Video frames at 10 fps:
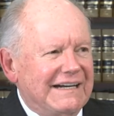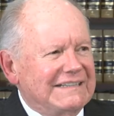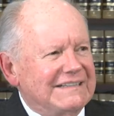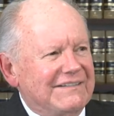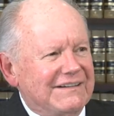
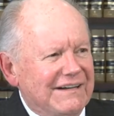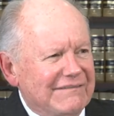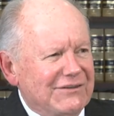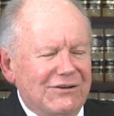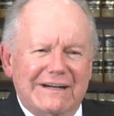I said, The
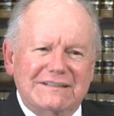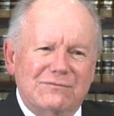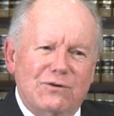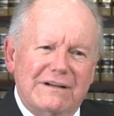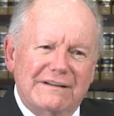governor. I
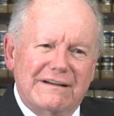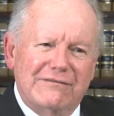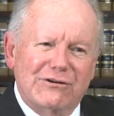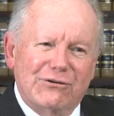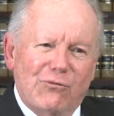said, What did the
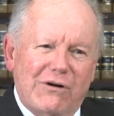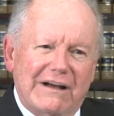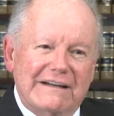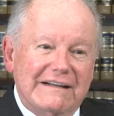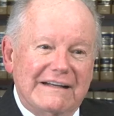governor
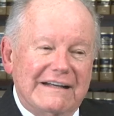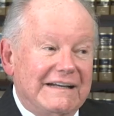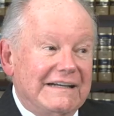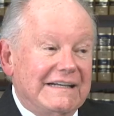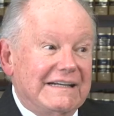want?
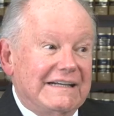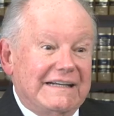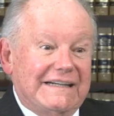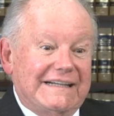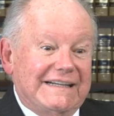
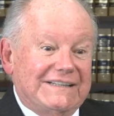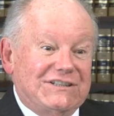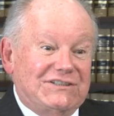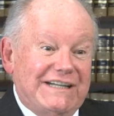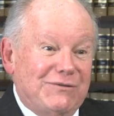
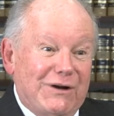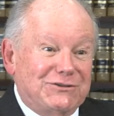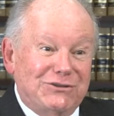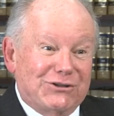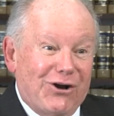She said, He
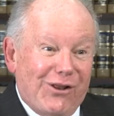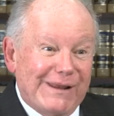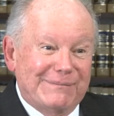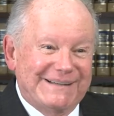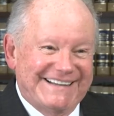wants you to call him.